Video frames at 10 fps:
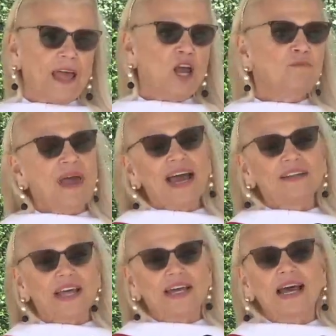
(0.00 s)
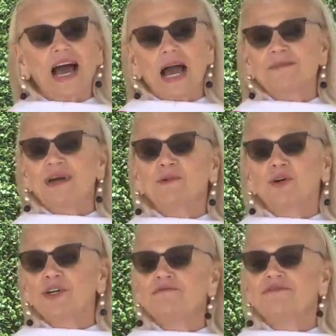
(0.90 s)
And back then, IBM
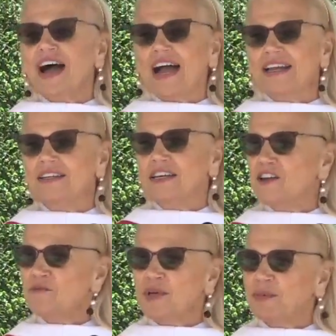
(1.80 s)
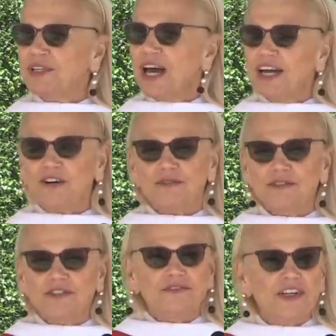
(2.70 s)
couldn't find enough people to hire
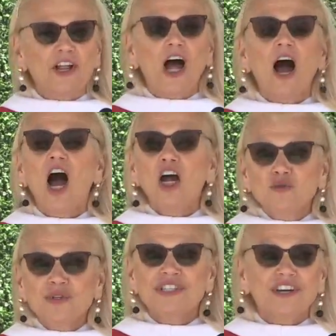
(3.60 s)
to fill hundreds and